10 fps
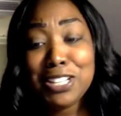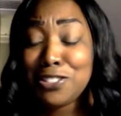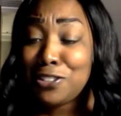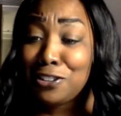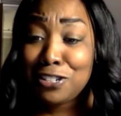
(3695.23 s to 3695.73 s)

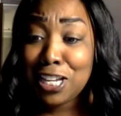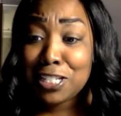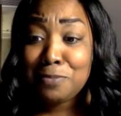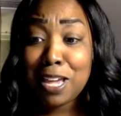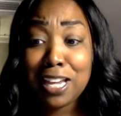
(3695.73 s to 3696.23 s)
So, girl,
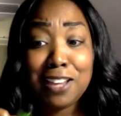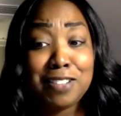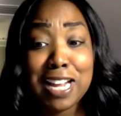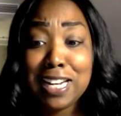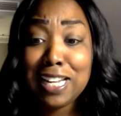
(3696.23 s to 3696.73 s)
yes, Megan, if
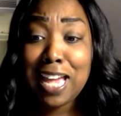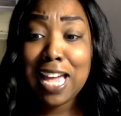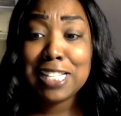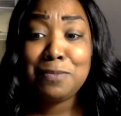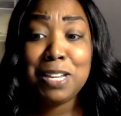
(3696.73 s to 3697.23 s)
they did
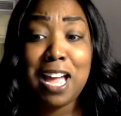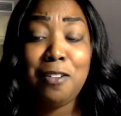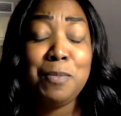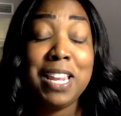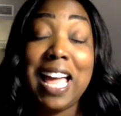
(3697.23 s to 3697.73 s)
ask me, I
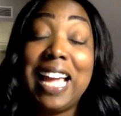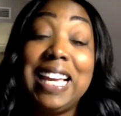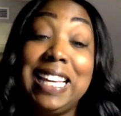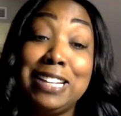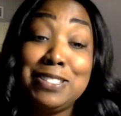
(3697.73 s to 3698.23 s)
would be like,
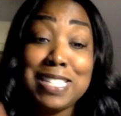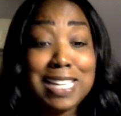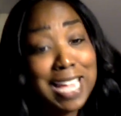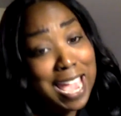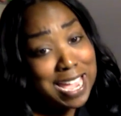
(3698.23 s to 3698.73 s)

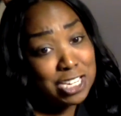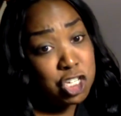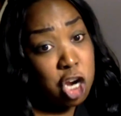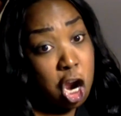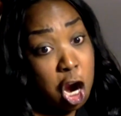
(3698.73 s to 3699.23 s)
guilty as
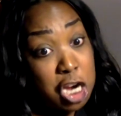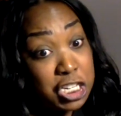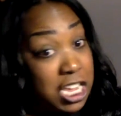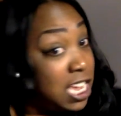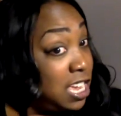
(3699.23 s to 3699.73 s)
charged.
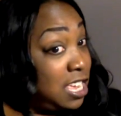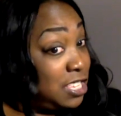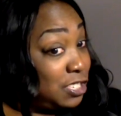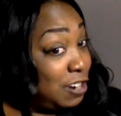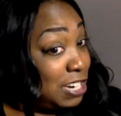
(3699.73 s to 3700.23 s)

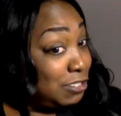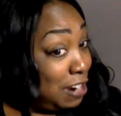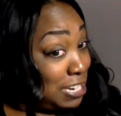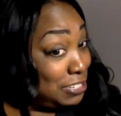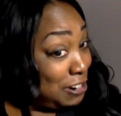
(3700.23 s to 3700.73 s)
Scratch,
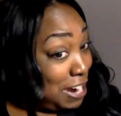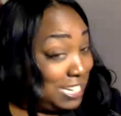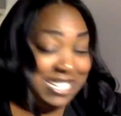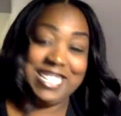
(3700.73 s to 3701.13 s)
scratch, scratch.